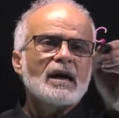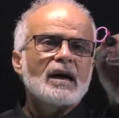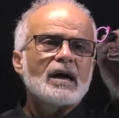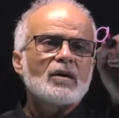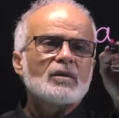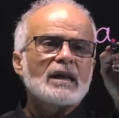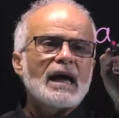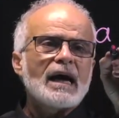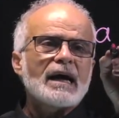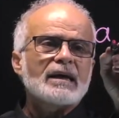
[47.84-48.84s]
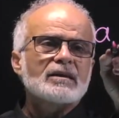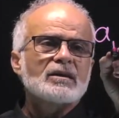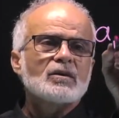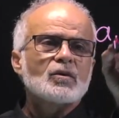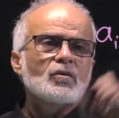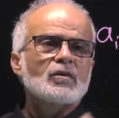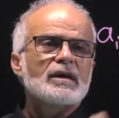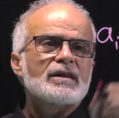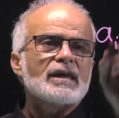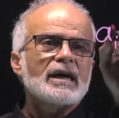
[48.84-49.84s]
I will act
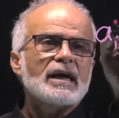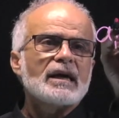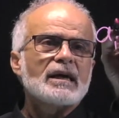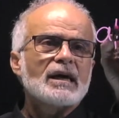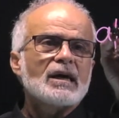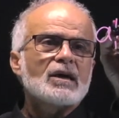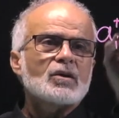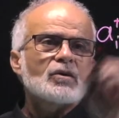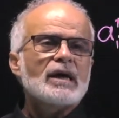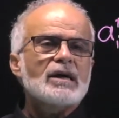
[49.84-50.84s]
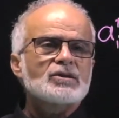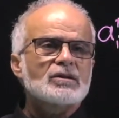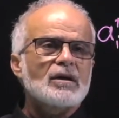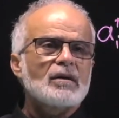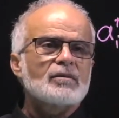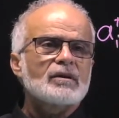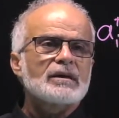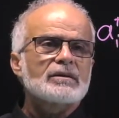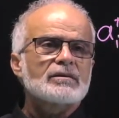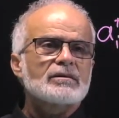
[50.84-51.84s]
with a creation
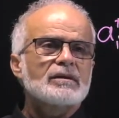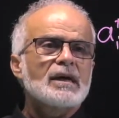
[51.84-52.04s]
operator.